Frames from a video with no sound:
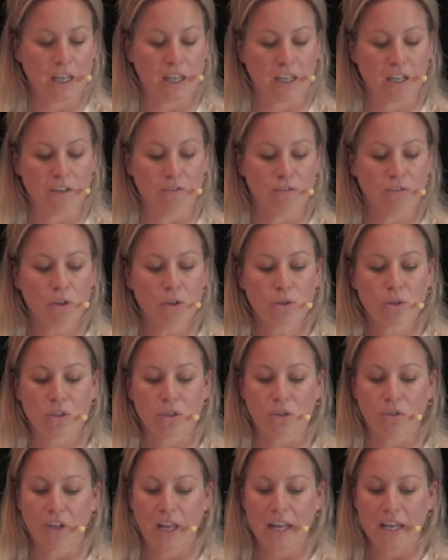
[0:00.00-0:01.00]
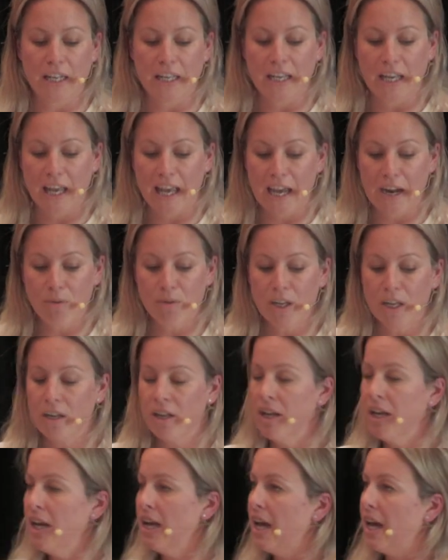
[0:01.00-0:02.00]
It can focus on any area,
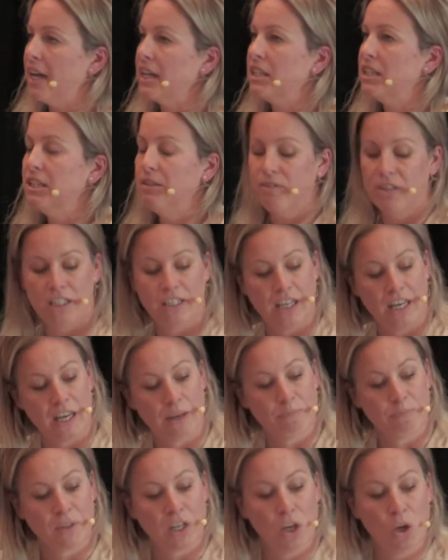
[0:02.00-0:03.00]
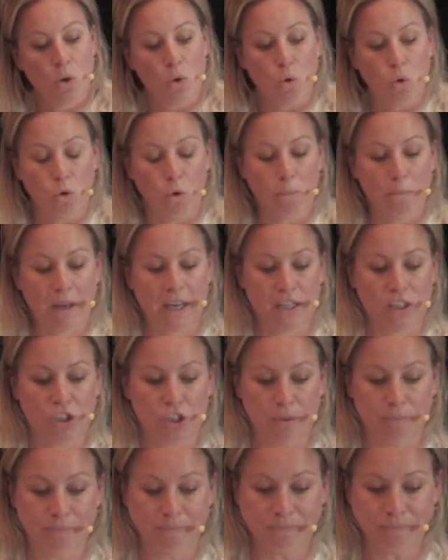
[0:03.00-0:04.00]
activity, or
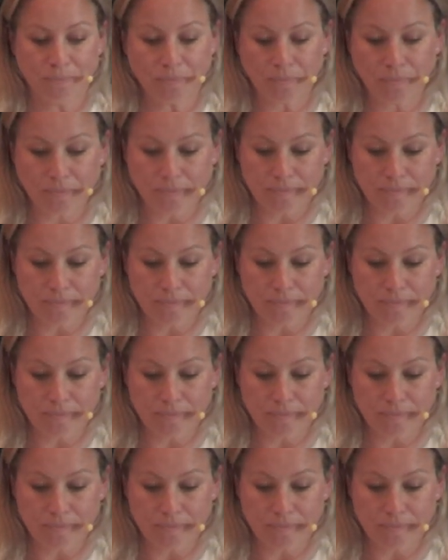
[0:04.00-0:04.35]
passion.